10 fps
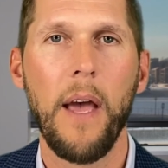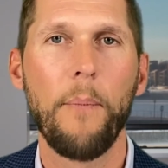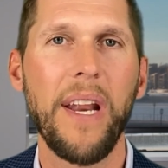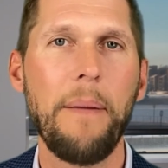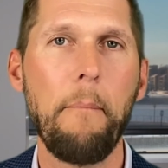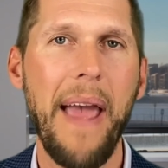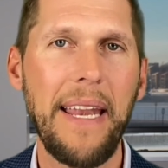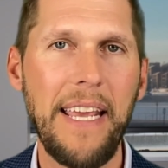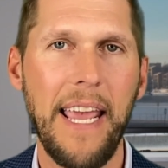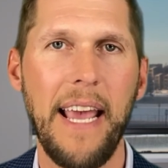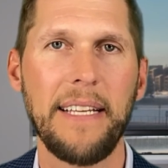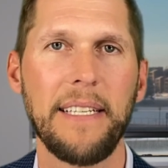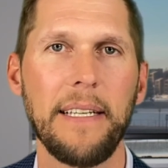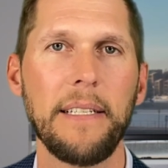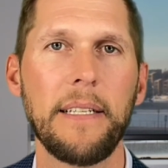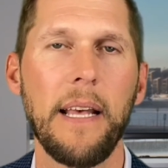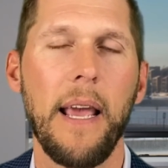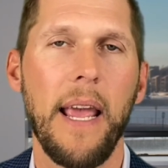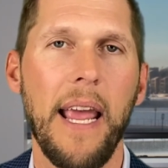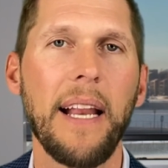But in many cases,
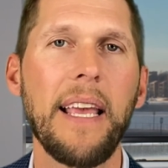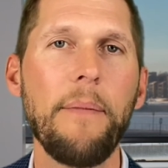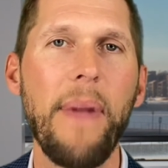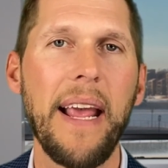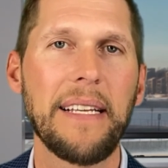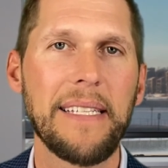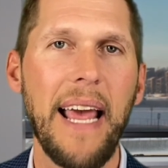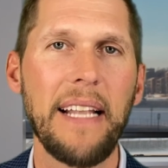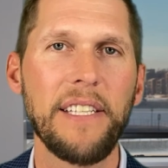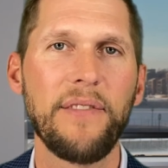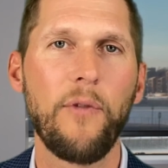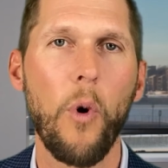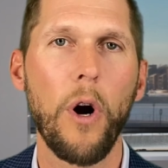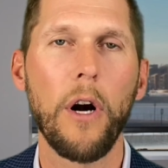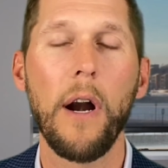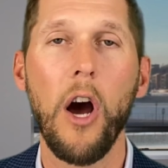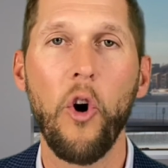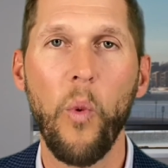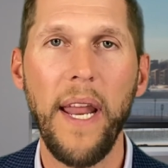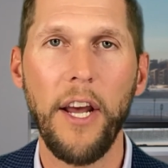it can make sense for a
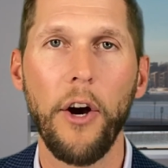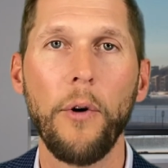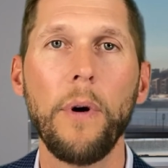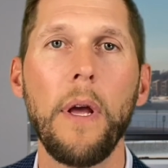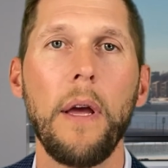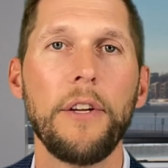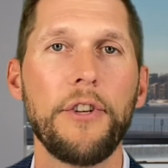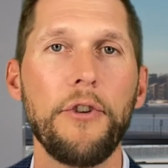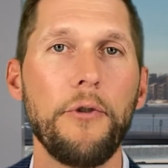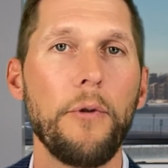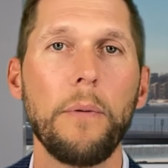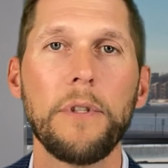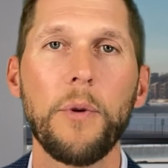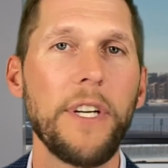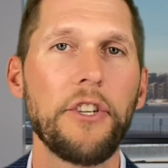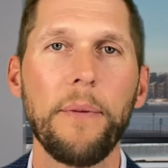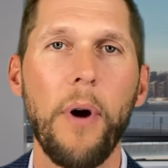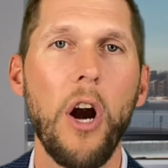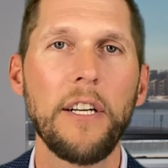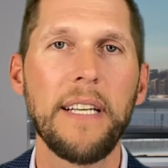widow to switch to
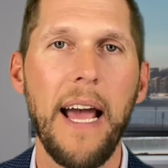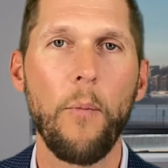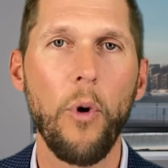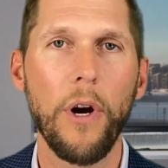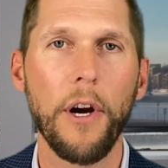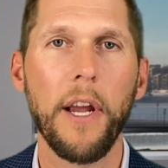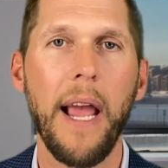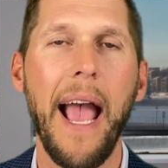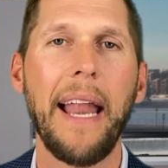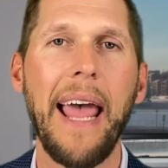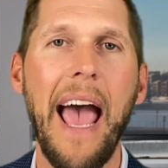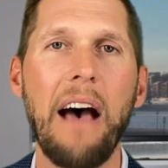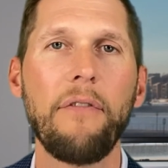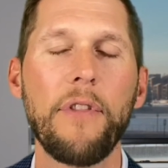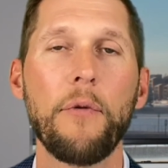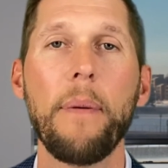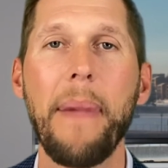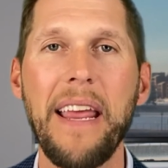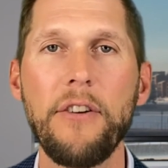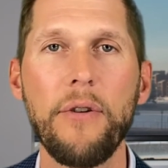part-time work and have the
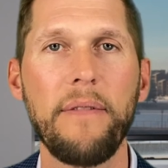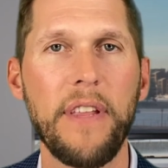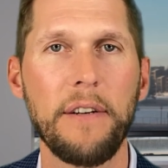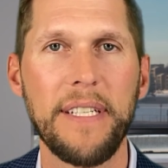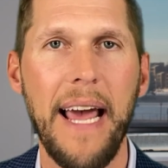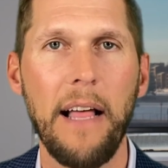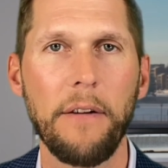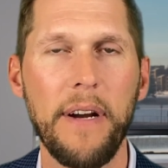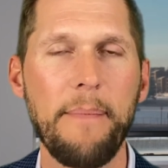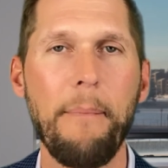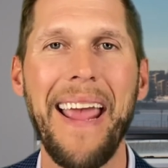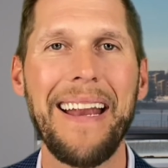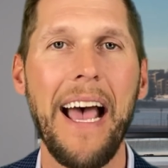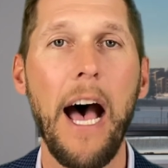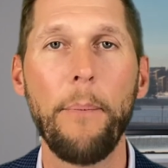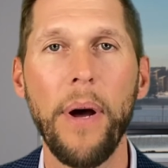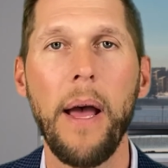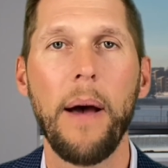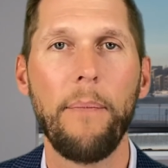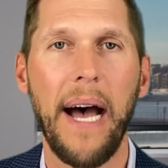remainder of their salary made up
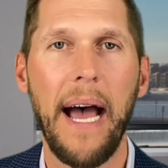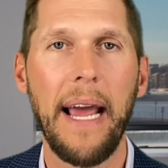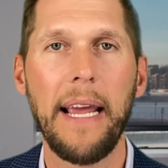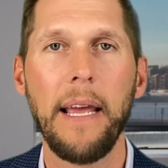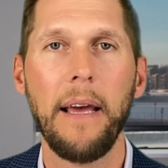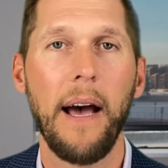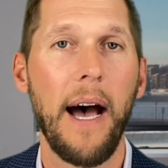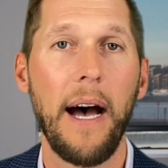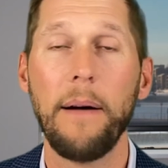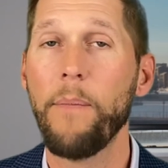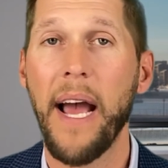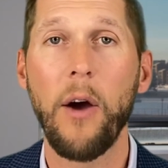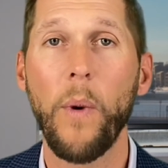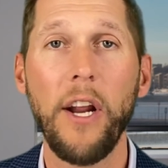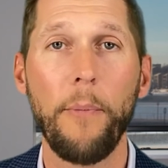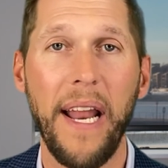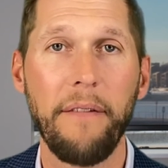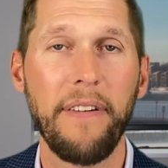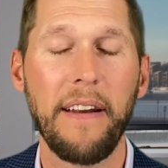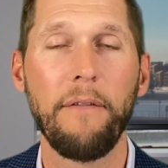by a widow
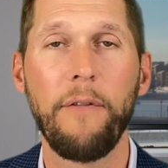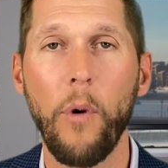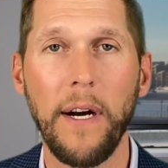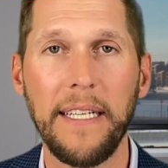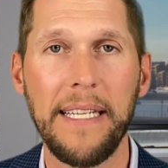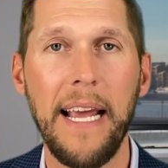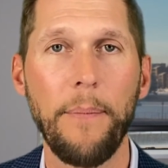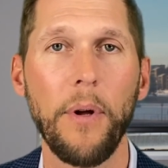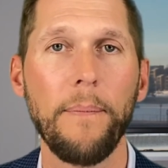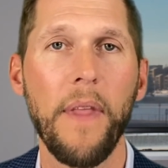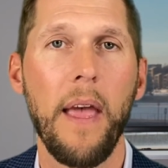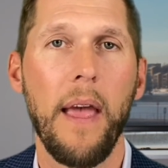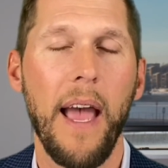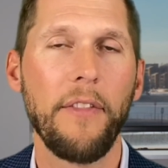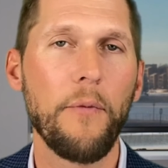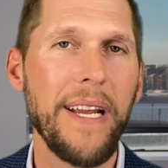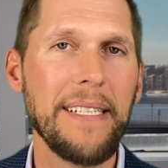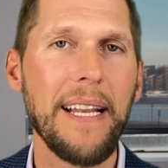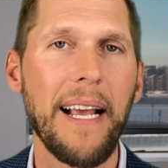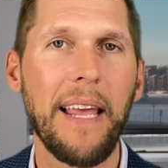benefit, for example. And the
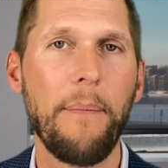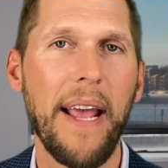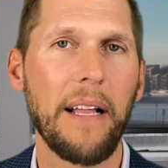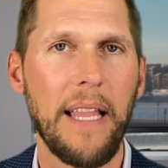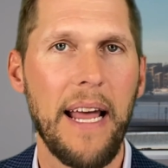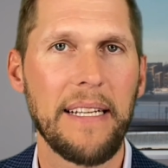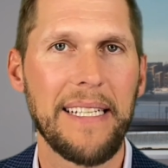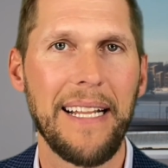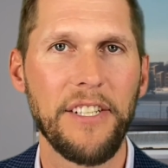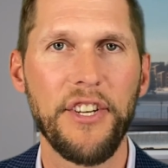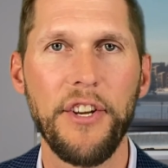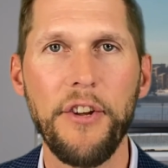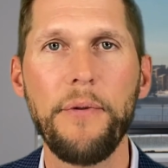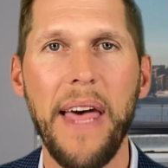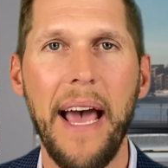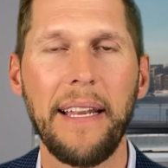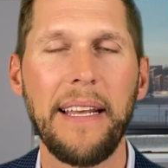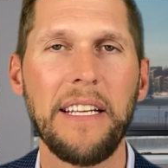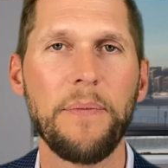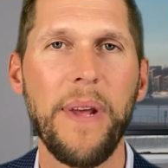reason it can make a lot of sense to do that
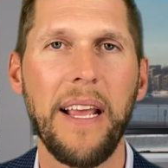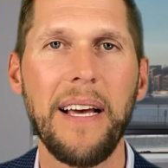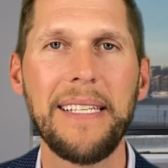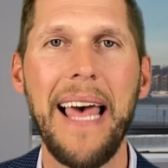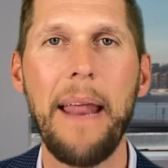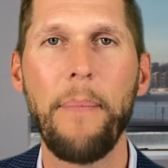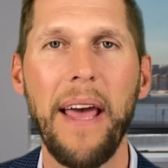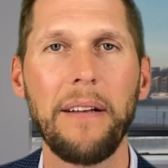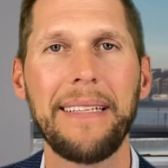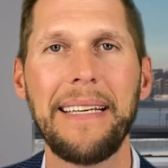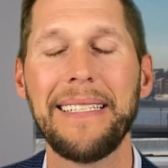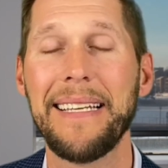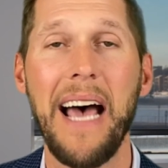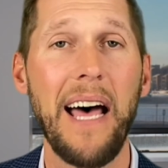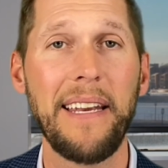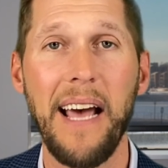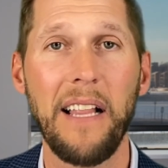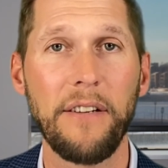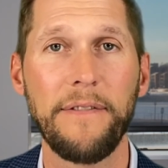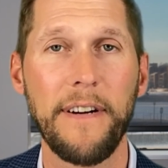is because that penalty is not
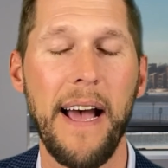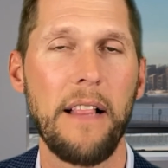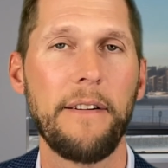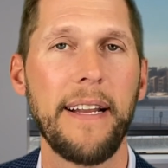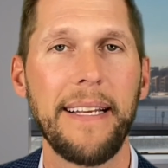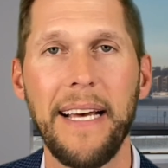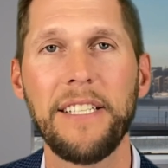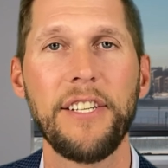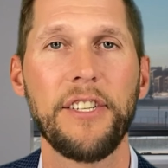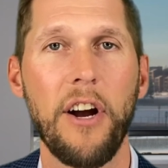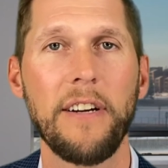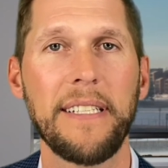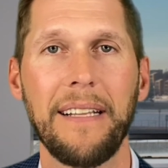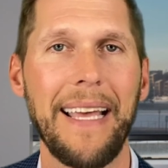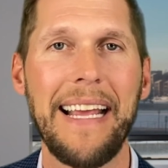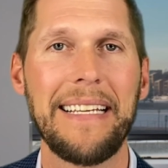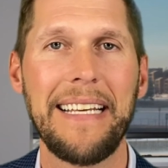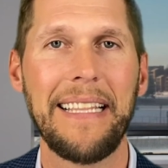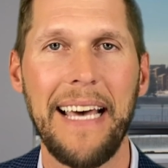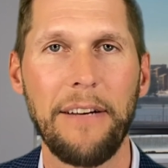dollar for dollar, and it doesn't start till
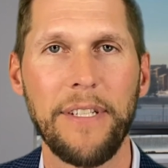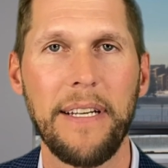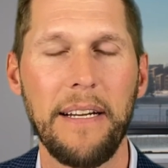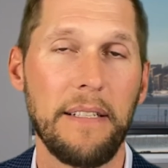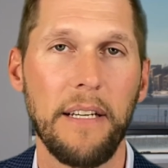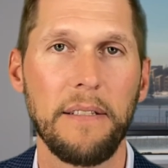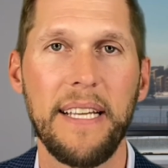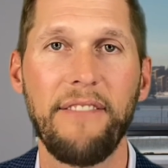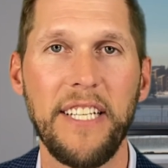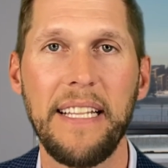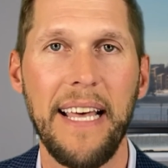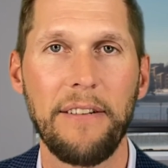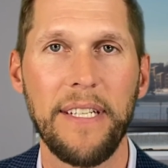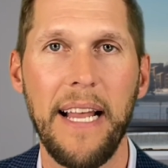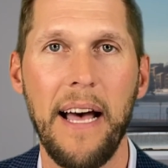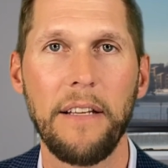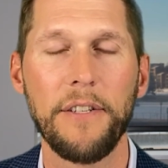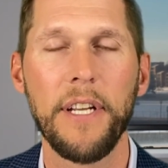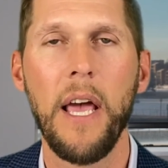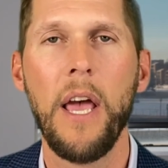
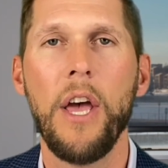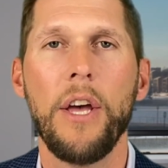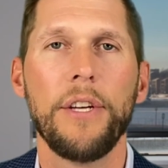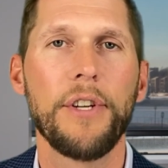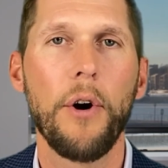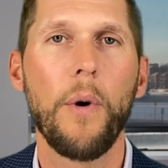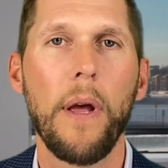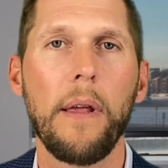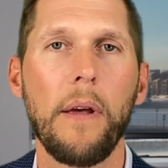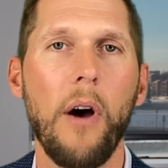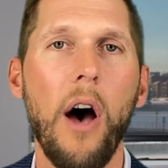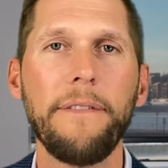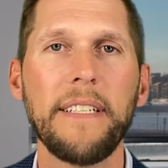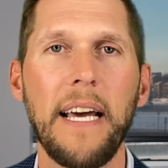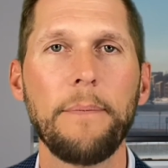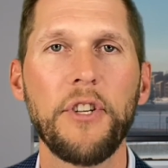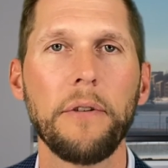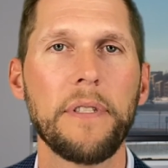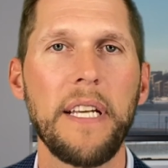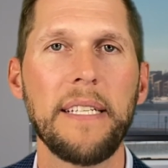$17,000. So oftentimes
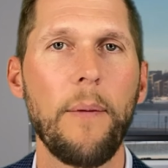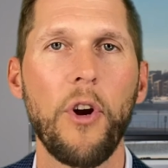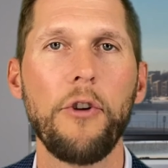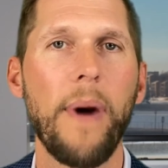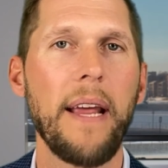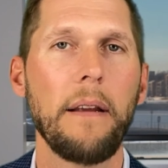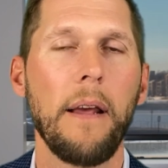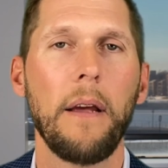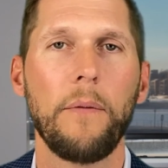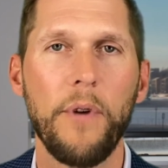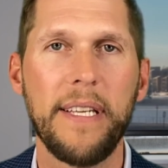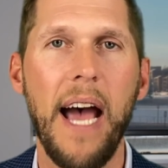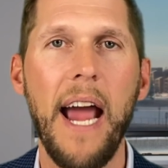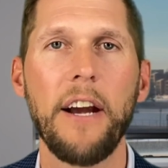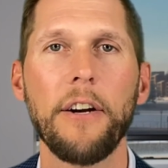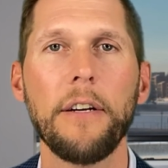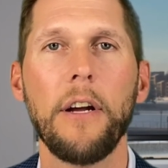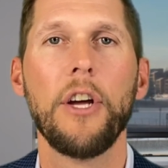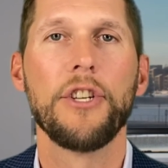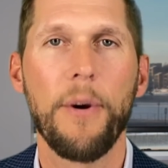you'll see someone who might retire
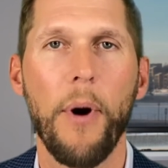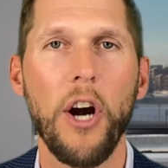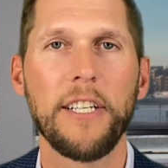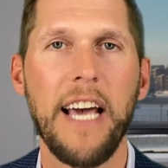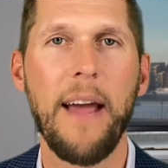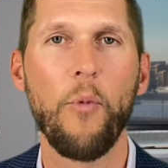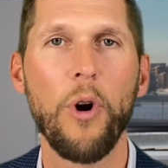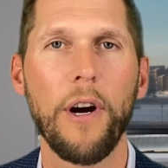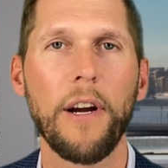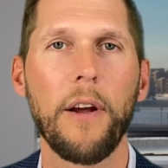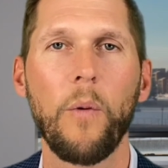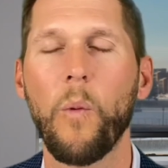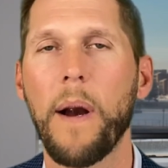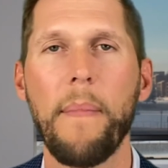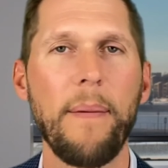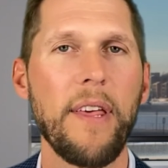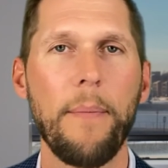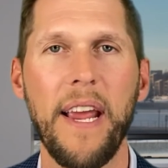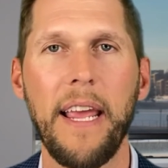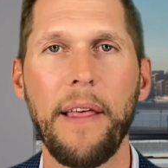to part-time work where maybe they're
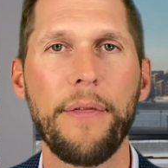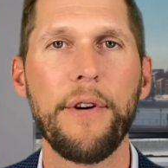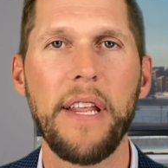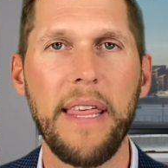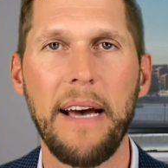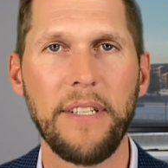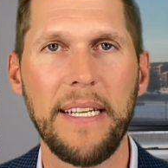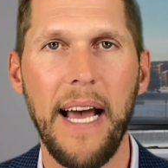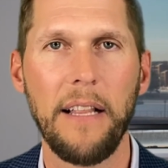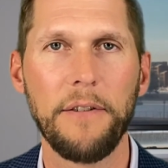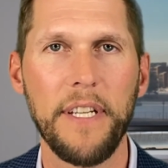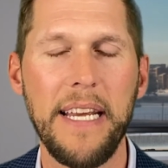making $30,000 a